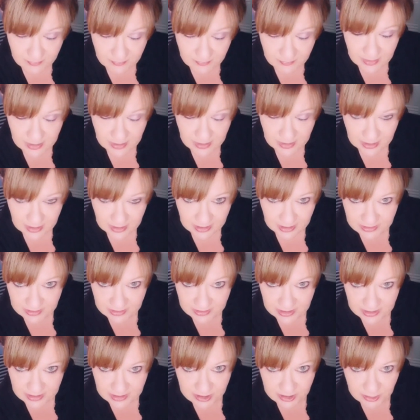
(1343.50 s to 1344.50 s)
I've
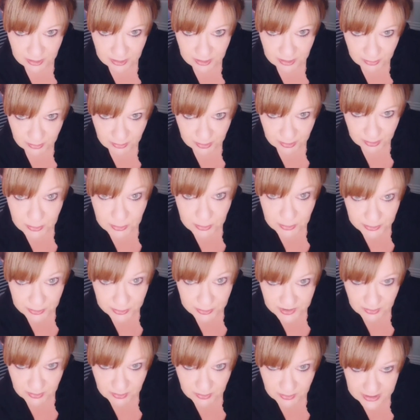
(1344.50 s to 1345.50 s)
given you the tools
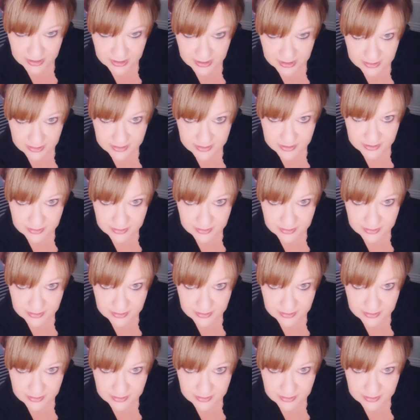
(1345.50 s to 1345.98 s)
for it.